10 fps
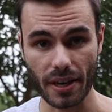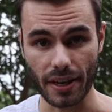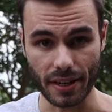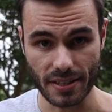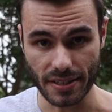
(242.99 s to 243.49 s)

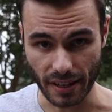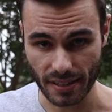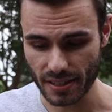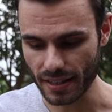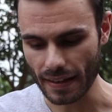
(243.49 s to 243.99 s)
Canon
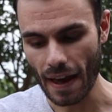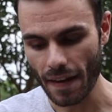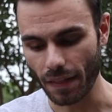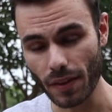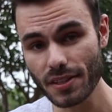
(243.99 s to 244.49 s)
6D.
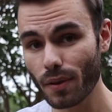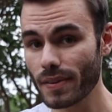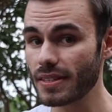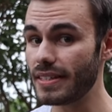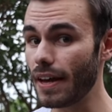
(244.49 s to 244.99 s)
Now this
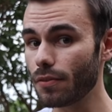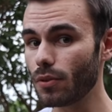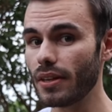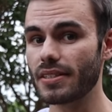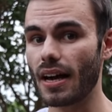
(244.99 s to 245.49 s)
lens is
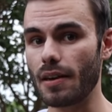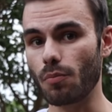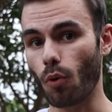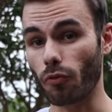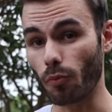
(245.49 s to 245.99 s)
definitely designed
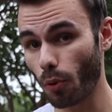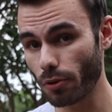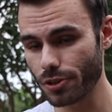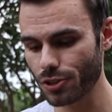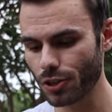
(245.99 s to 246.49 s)
more for
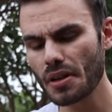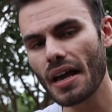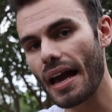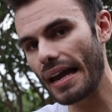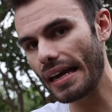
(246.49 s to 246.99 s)
portraiture,
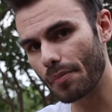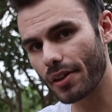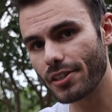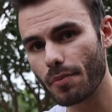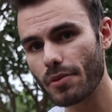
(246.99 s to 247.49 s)
and I'm
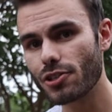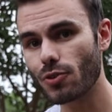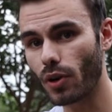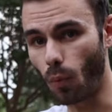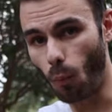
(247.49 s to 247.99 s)
going to
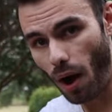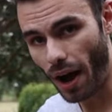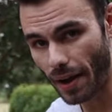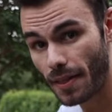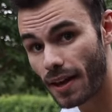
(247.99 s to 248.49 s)
demonstrate
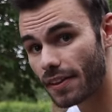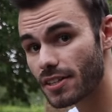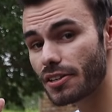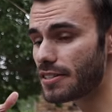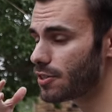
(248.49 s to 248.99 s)
why.
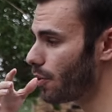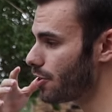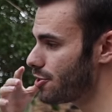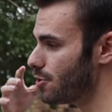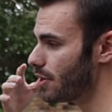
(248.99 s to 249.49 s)
This lens is
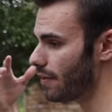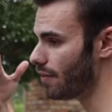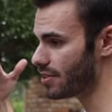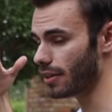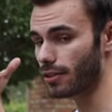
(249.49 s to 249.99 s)
going to
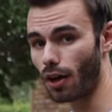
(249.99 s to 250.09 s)
give us a